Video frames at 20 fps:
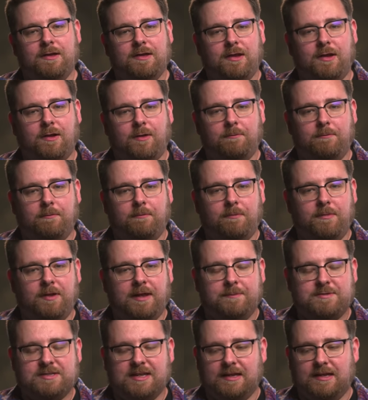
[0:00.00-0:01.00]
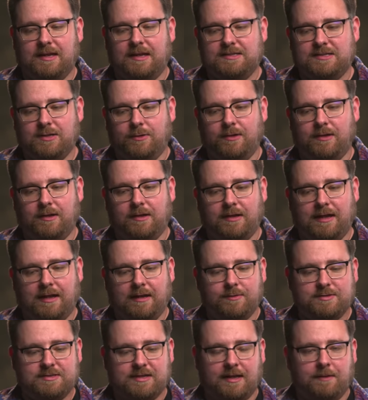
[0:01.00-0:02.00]
you know, lip syncing to it. And
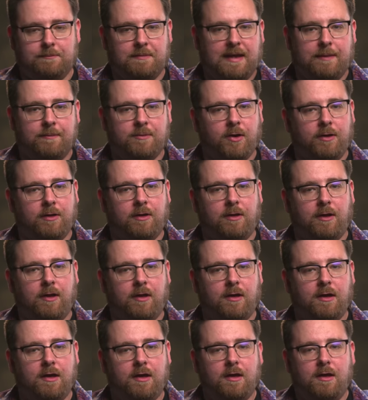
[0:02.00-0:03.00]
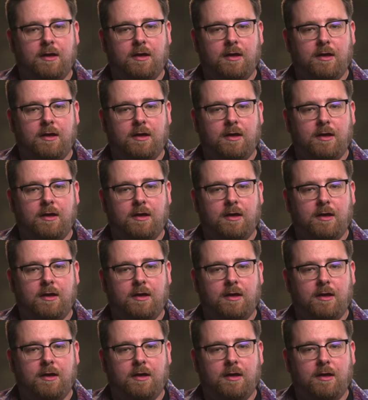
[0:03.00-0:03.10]
then it was getting memed on a lot.